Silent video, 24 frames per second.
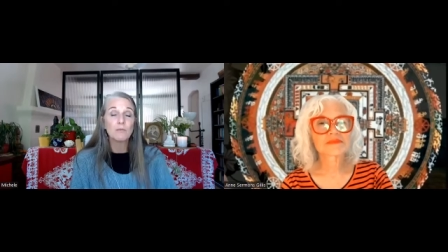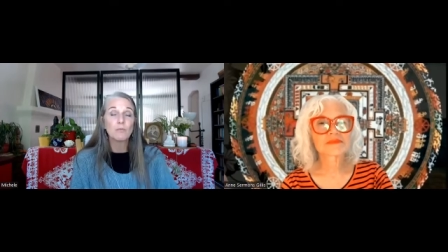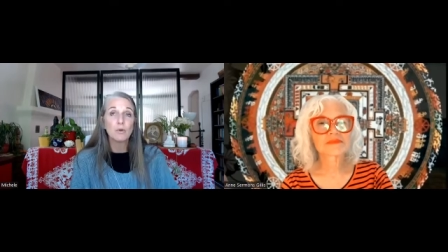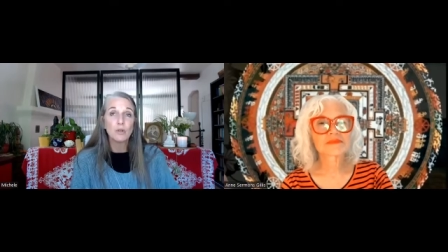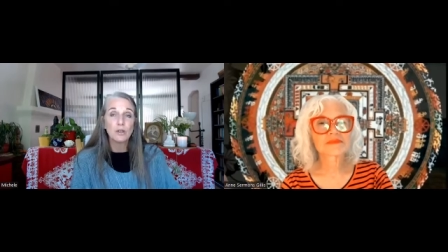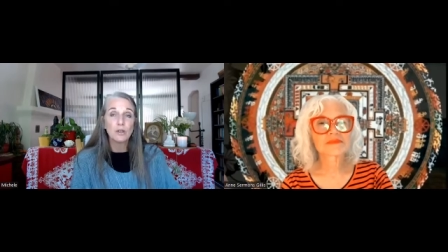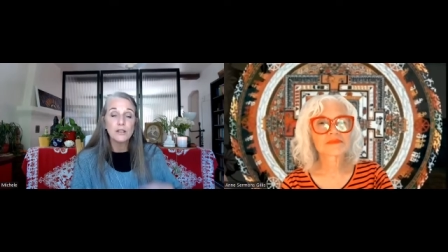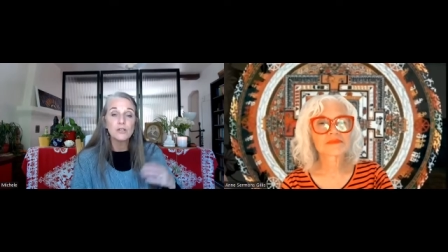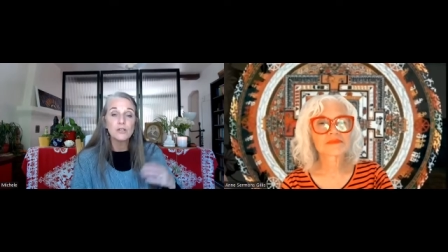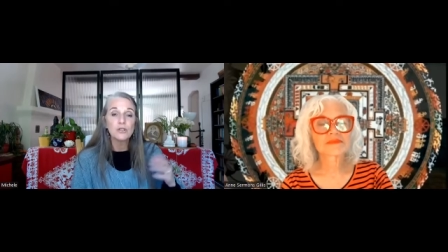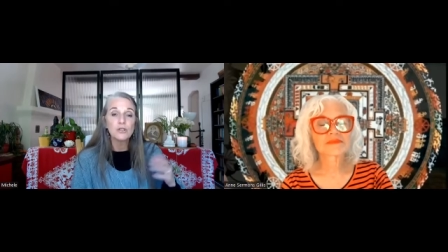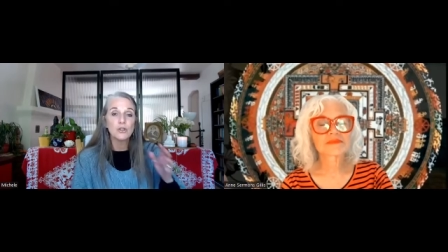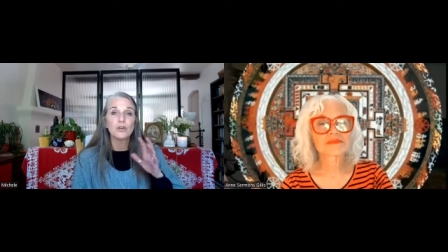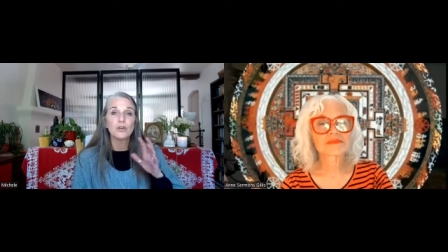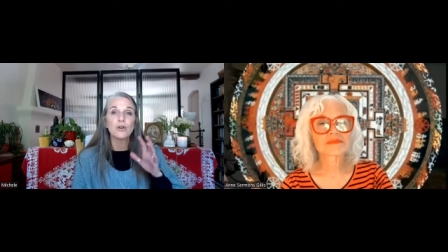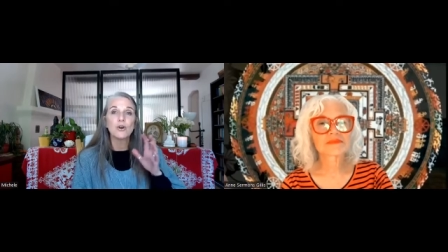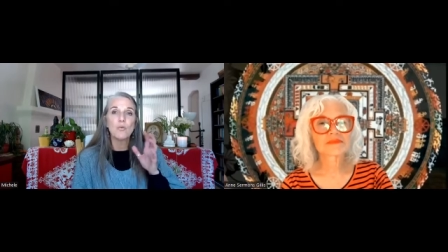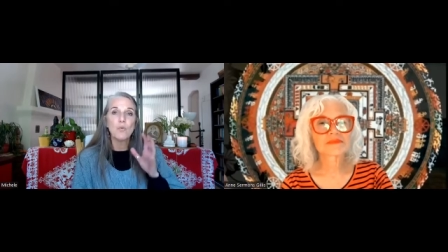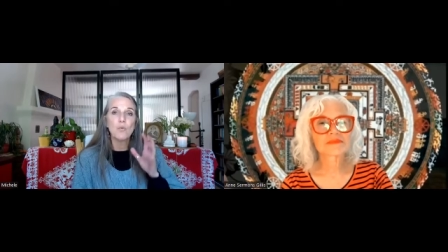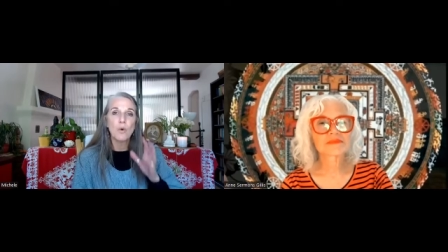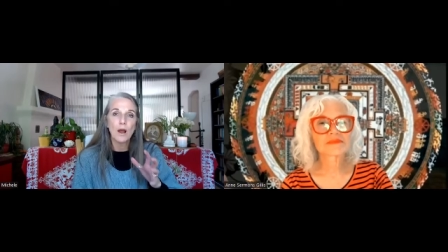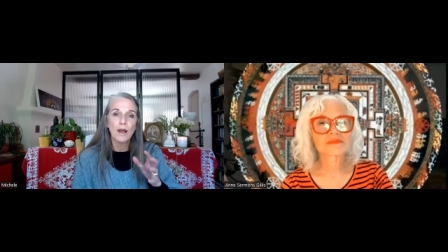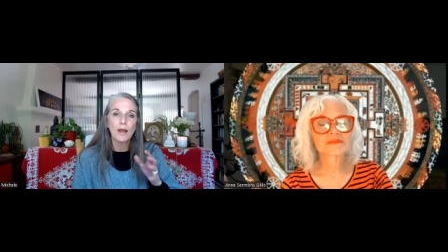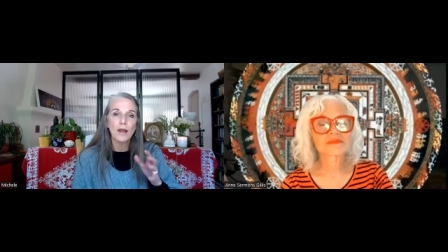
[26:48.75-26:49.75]
really took
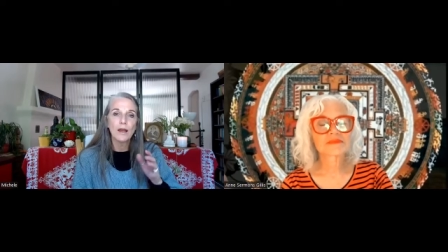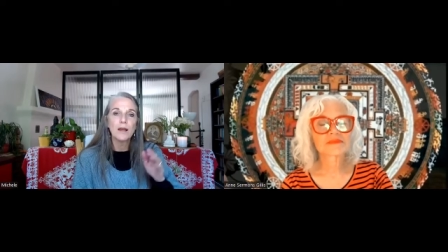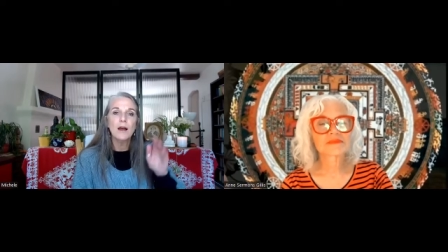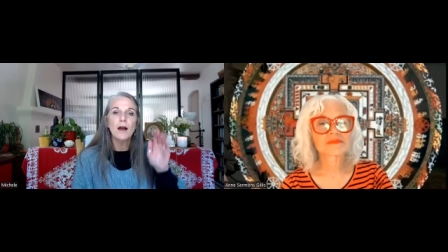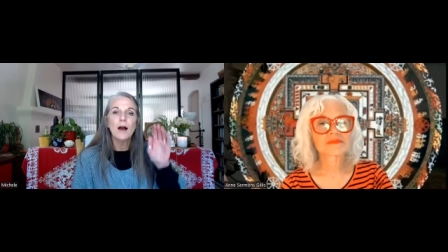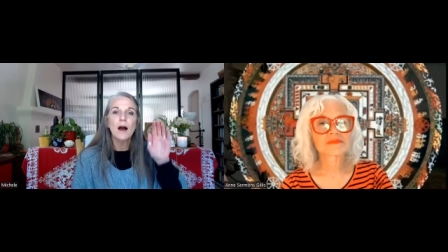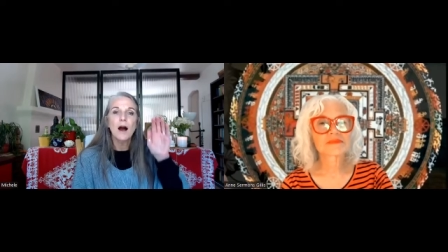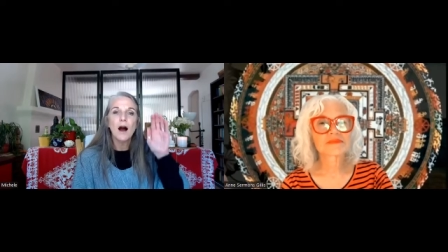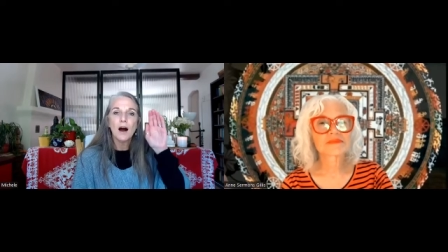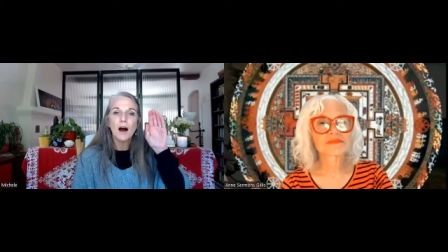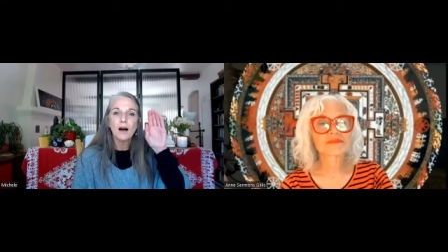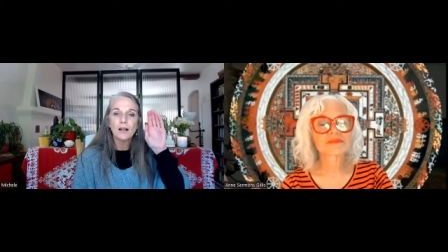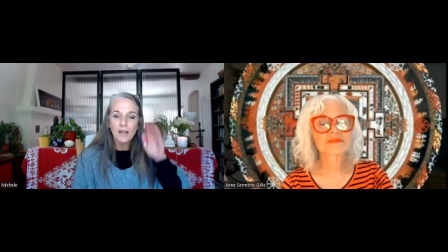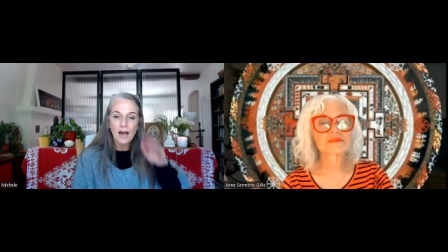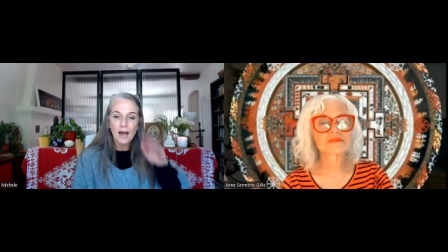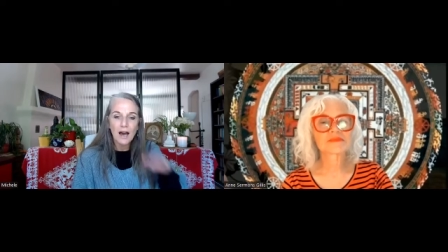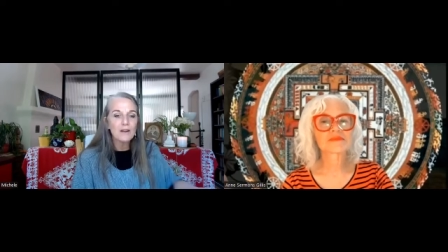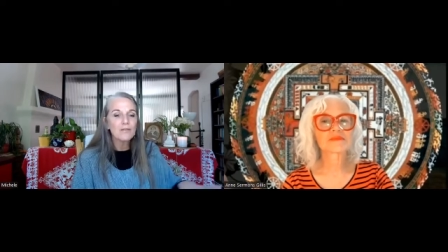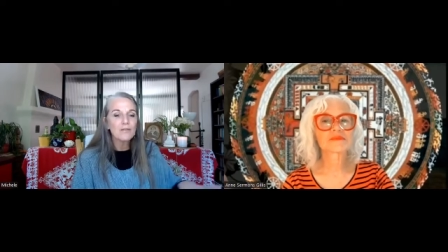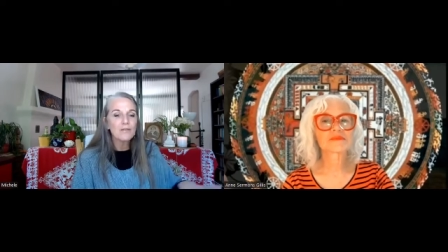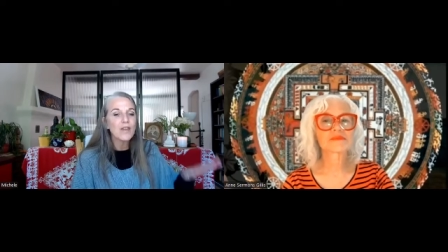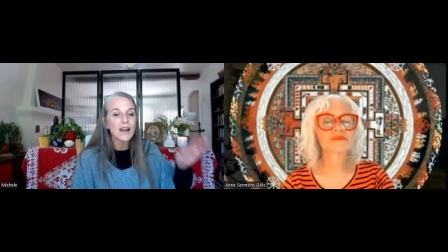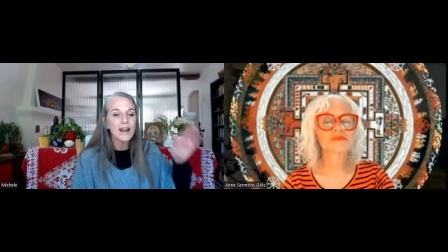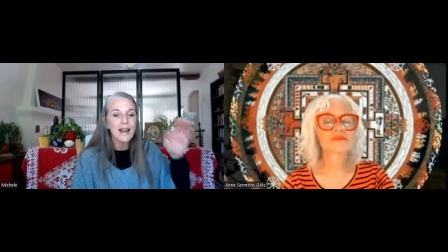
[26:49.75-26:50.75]
away a lot
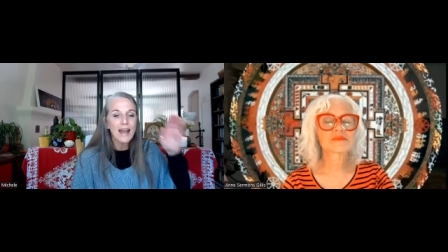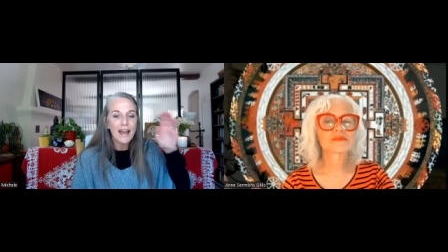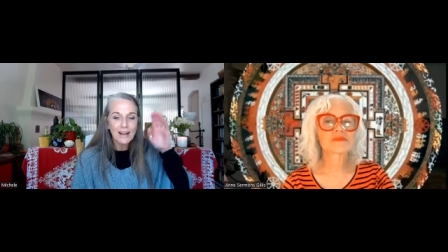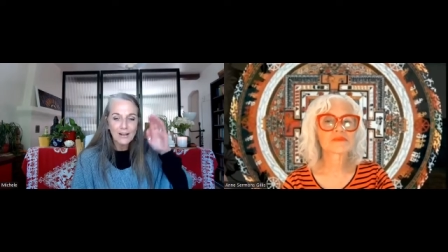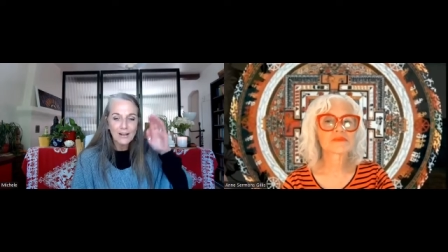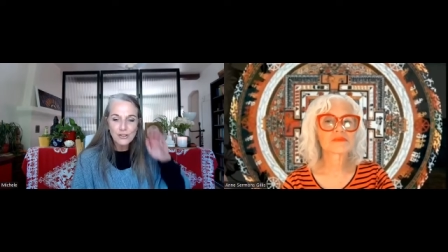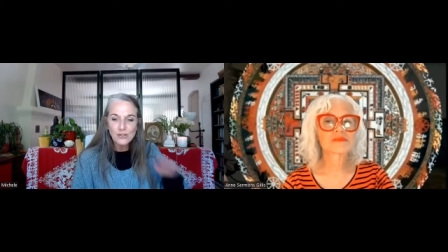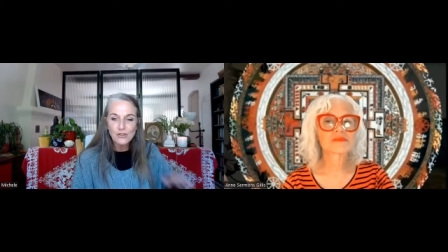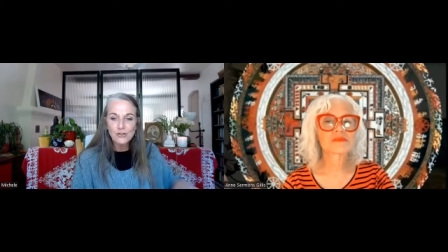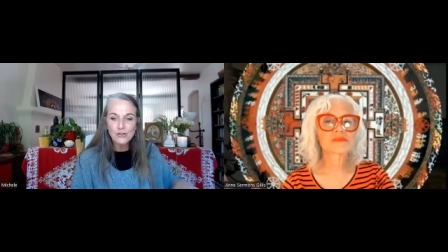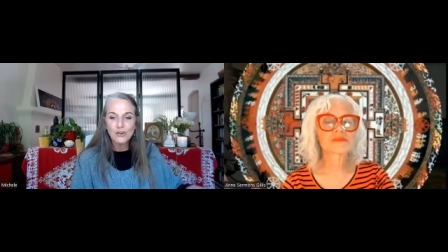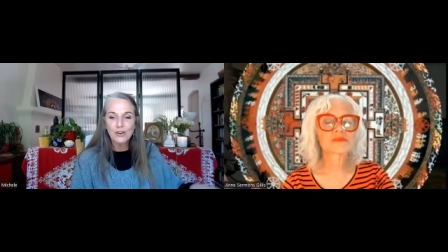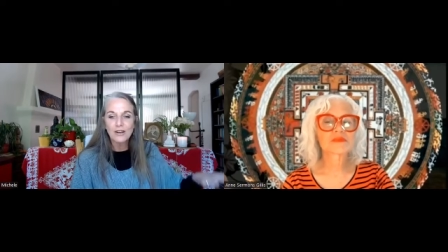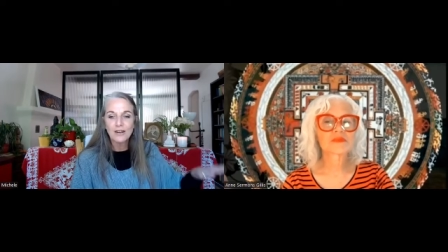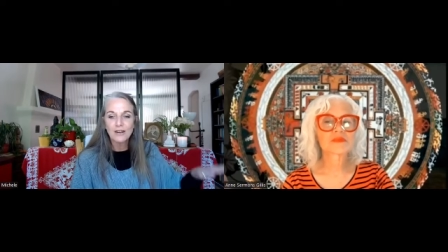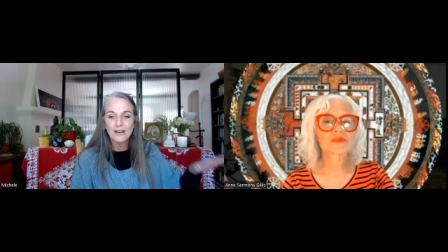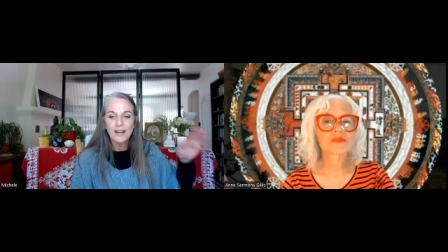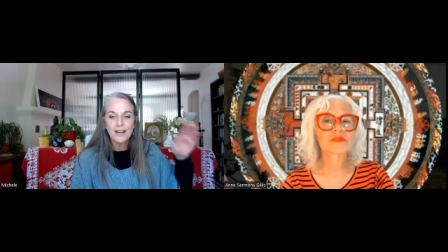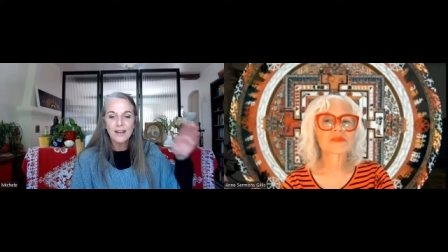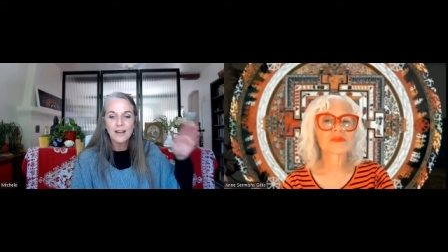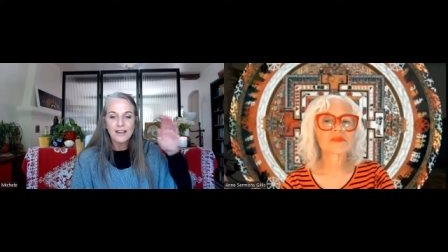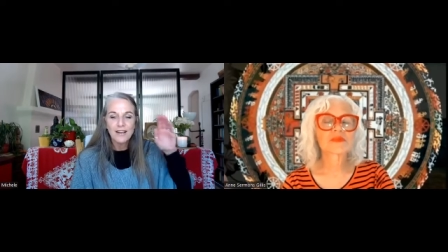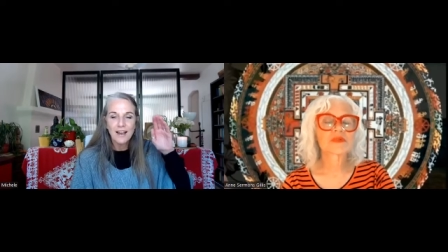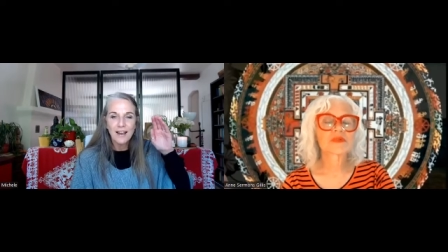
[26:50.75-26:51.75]
of that extra